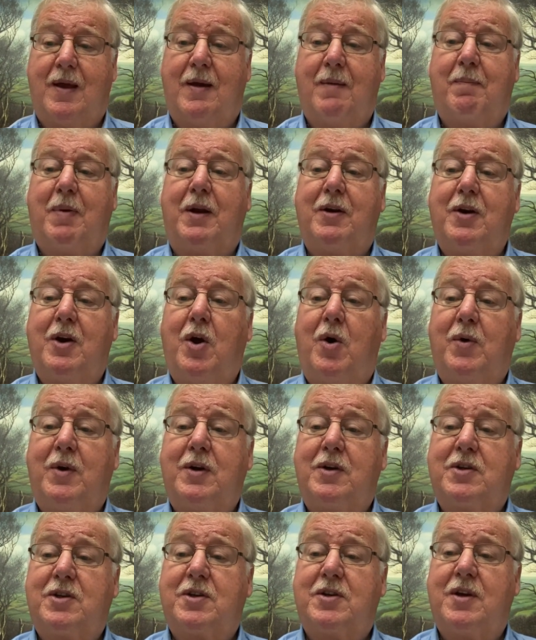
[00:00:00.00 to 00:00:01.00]
But
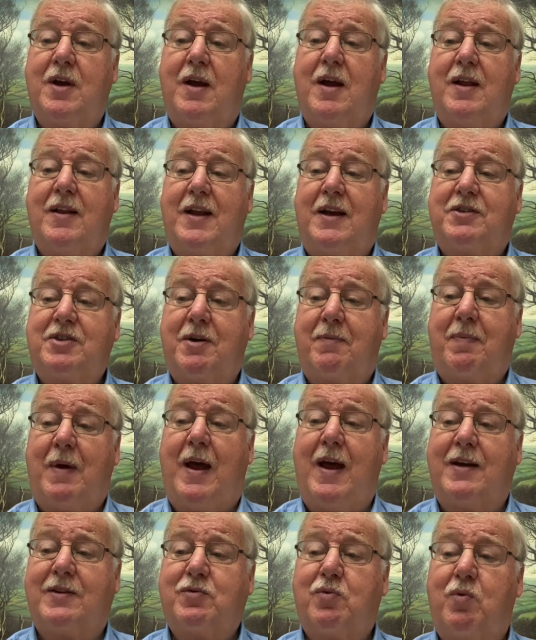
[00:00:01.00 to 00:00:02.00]
notice that
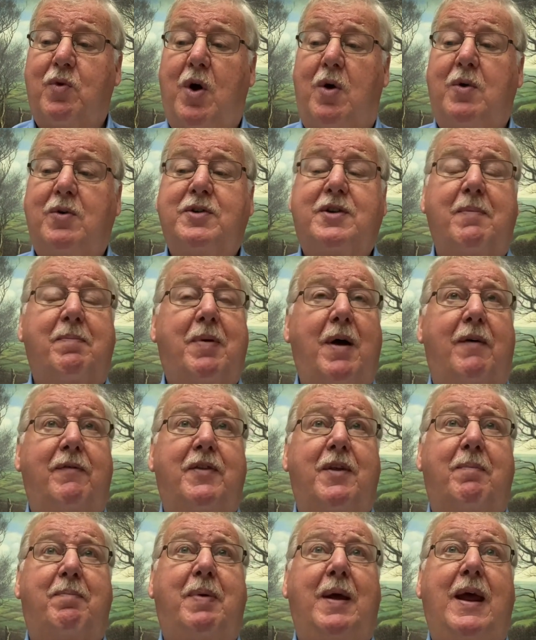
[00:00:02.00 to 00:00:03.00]
Jabez rose above
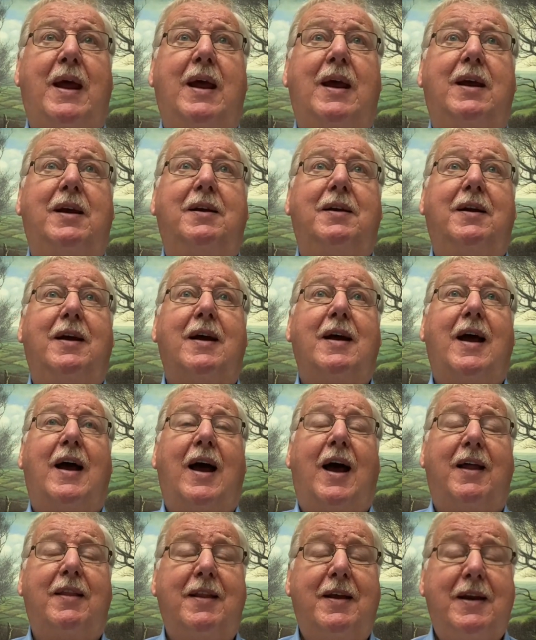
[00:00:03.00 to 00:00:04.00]
the pain
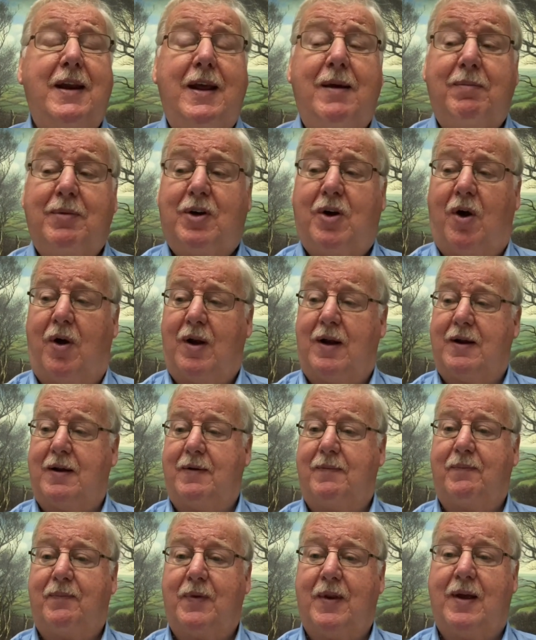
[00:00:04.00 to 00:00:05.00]
and the name calling.
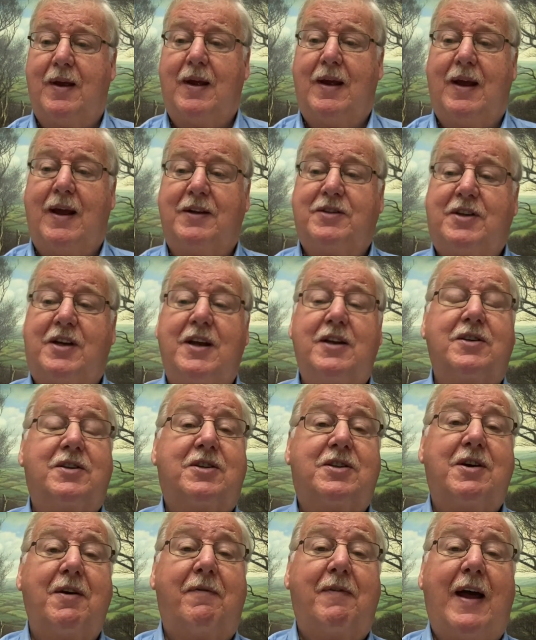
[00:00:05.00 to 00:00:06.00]
It says
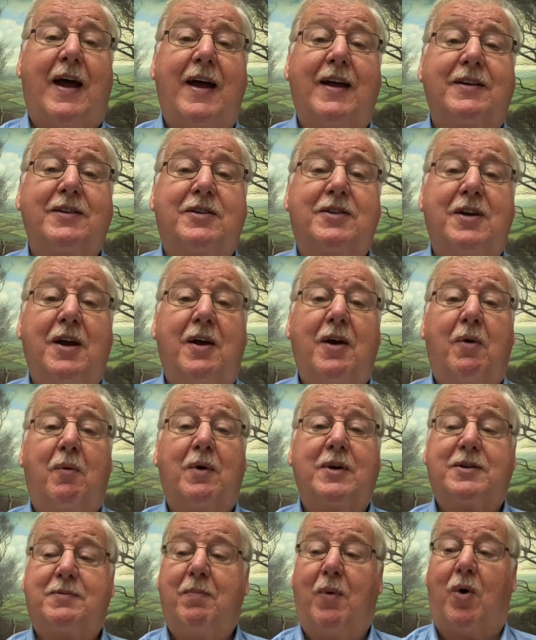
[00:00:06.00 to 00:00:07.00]
Jabez
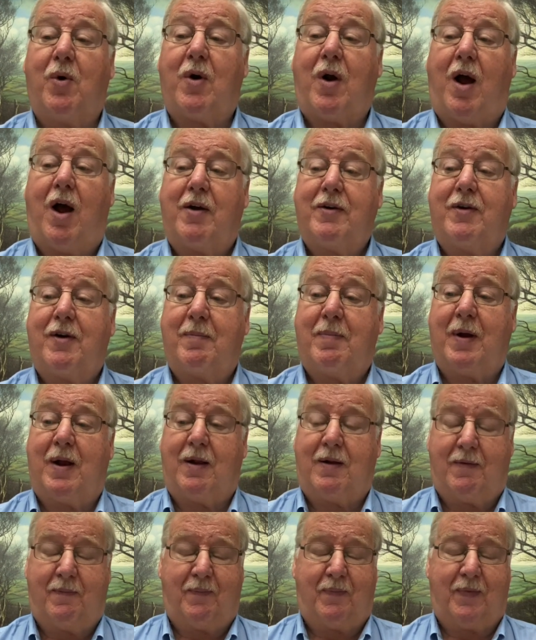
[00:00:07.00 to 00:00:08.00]
was more
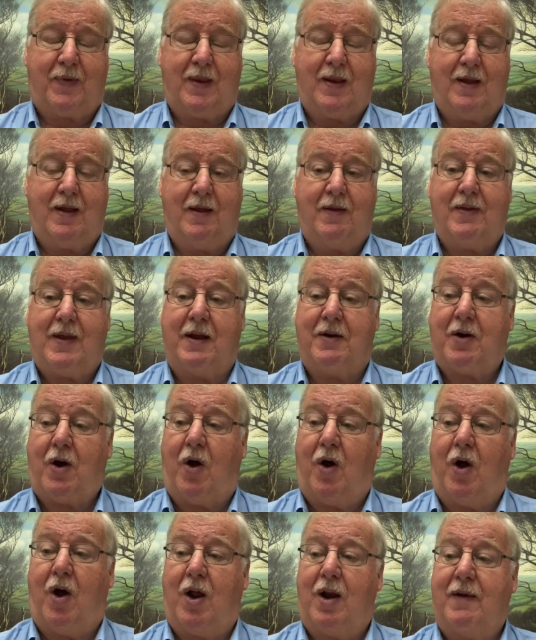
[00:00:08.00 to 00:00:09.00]
honorable than
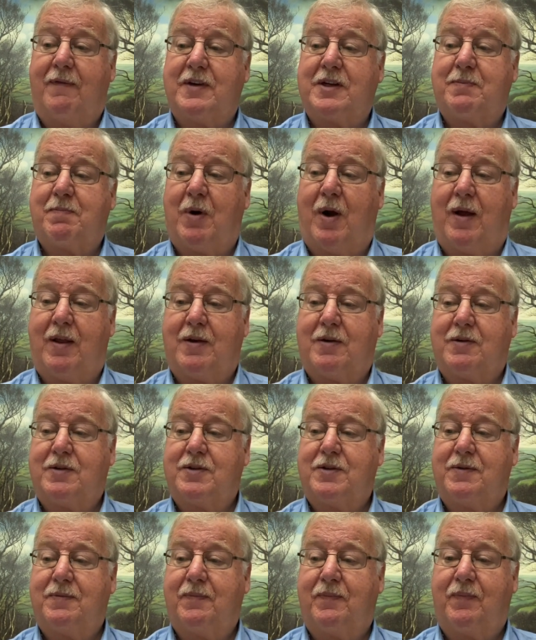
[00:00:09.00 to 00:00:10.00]
all of his
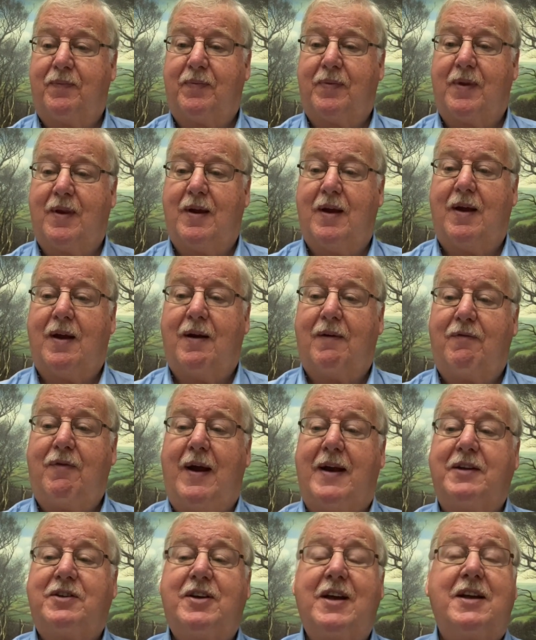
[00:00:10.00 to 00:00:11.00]
brothers.
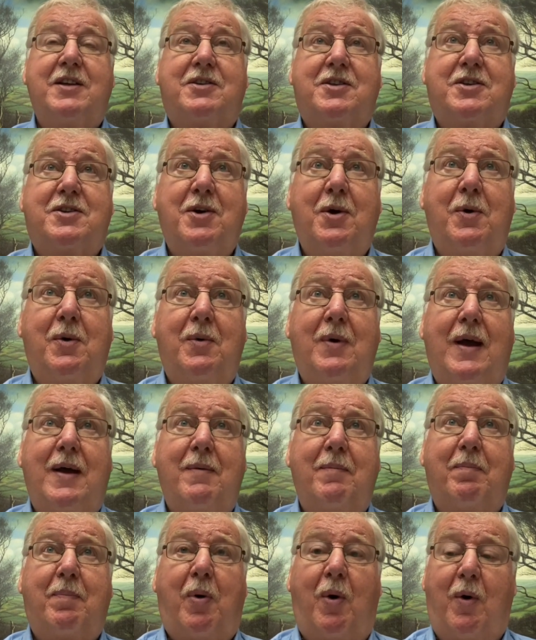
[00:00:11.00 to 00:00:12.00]
Friends, it's so
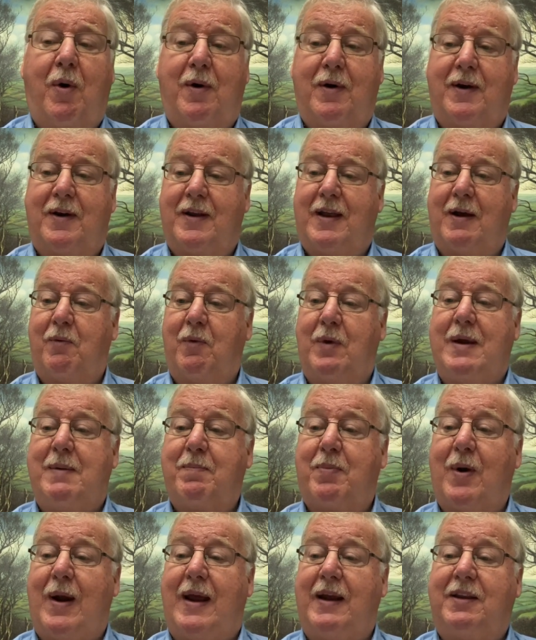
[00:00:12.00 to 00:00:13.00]
important we
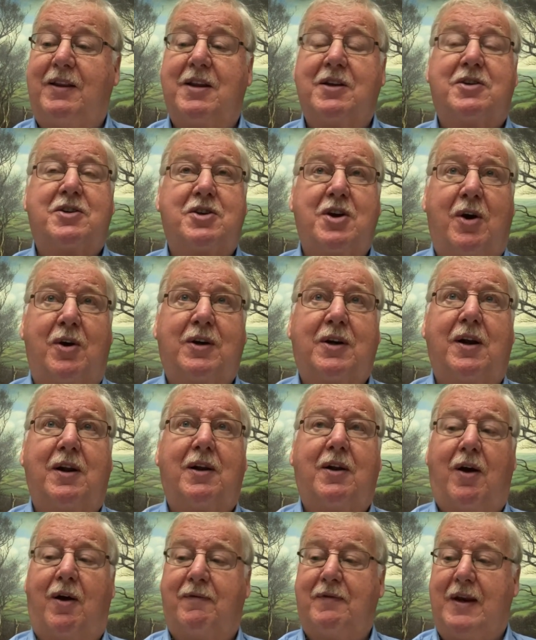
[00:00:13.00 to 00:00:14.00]
break the
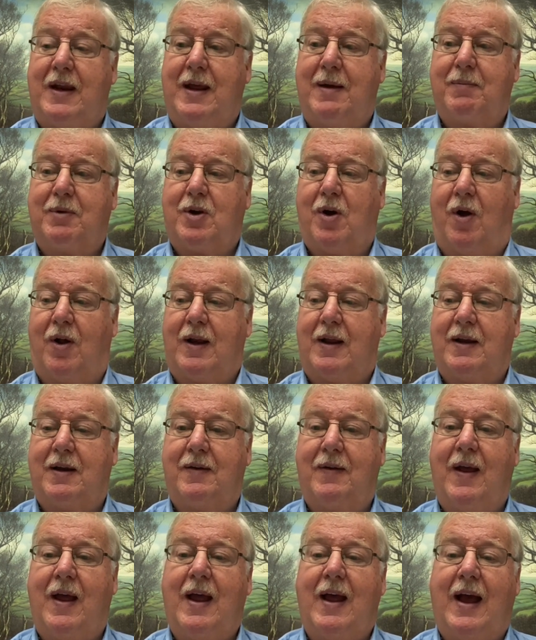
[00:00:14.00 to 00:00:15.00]
circle of name
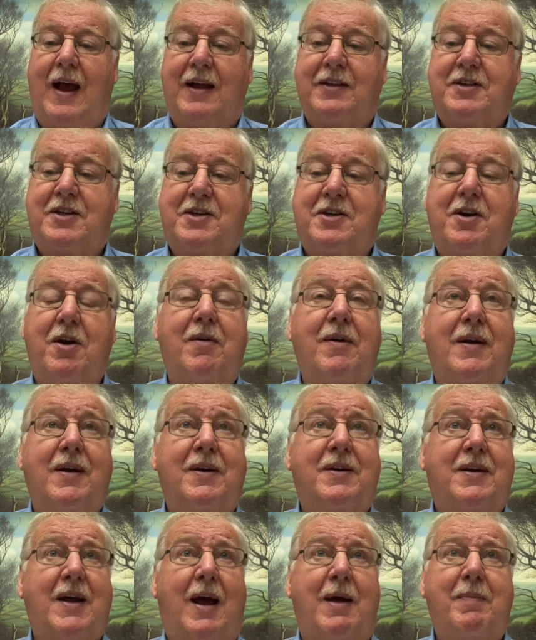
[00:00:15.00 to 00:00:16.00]
calling and
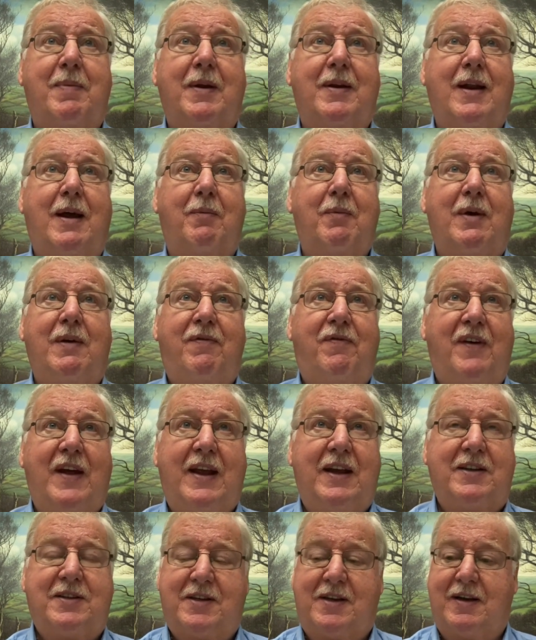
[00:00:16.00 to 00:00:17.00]
stereotyping that we
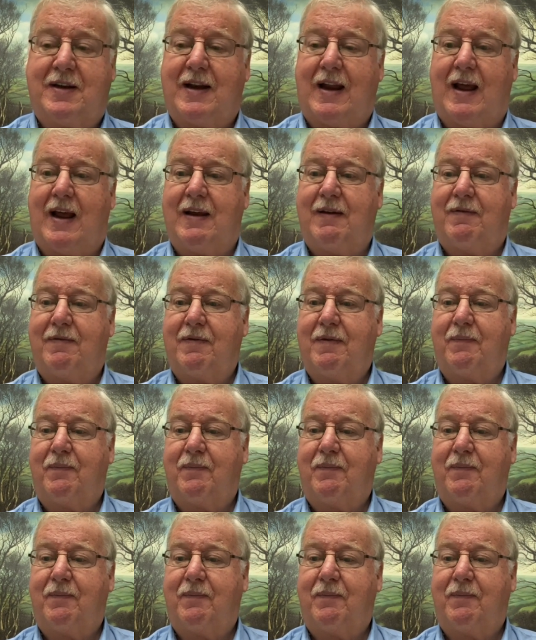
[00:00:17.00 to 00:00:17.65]
face in life.